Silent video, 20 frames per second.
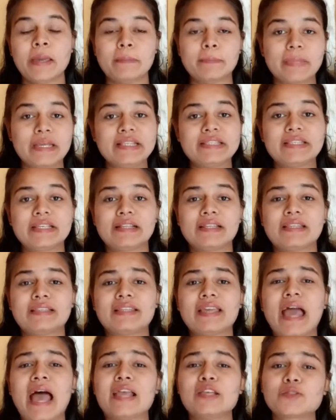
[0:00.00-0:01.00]
Basically,
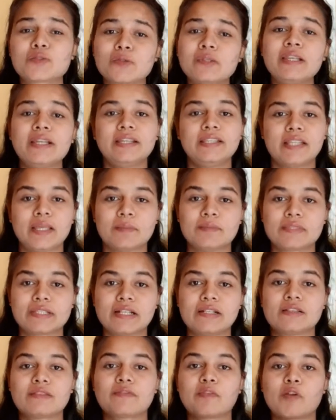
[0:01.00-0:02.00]
they isolate
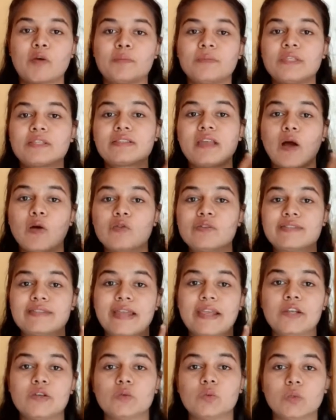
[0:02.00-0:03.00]
themselves from this
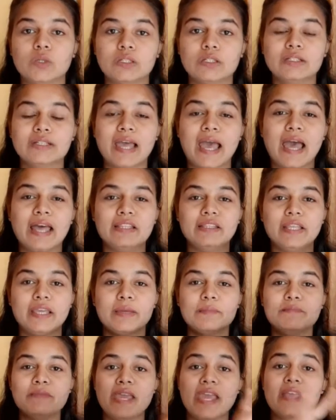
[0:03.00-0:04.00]
outside world and they
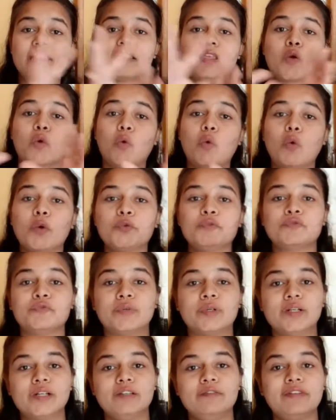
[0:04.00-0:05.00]
make their own
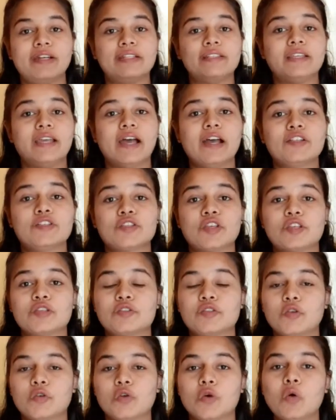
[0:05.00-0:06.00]
world where they are
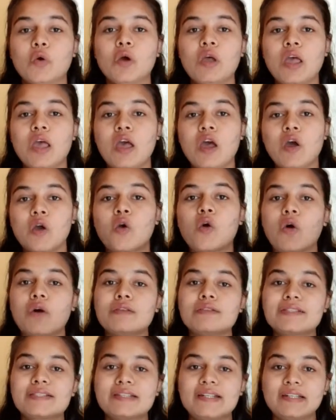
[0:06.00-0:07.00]
just,
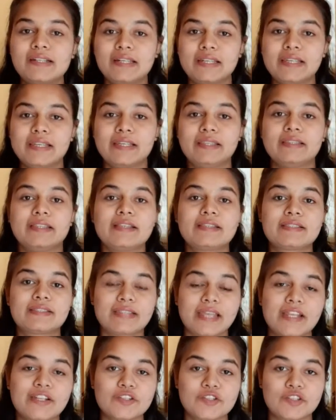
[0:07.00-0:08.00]
constantly in this
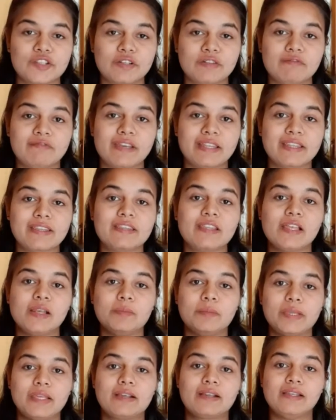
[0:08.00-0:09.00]
tension whether they'll
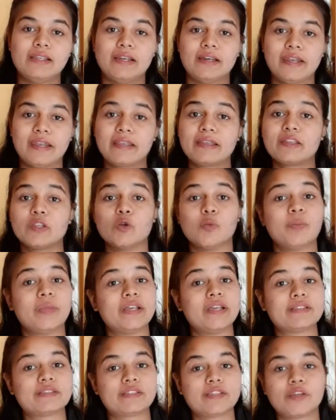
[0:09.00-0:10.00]
be clearing
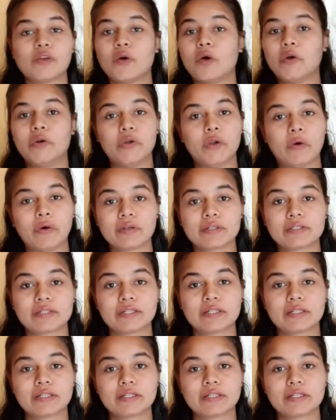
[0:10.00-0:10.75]
UPSC or not.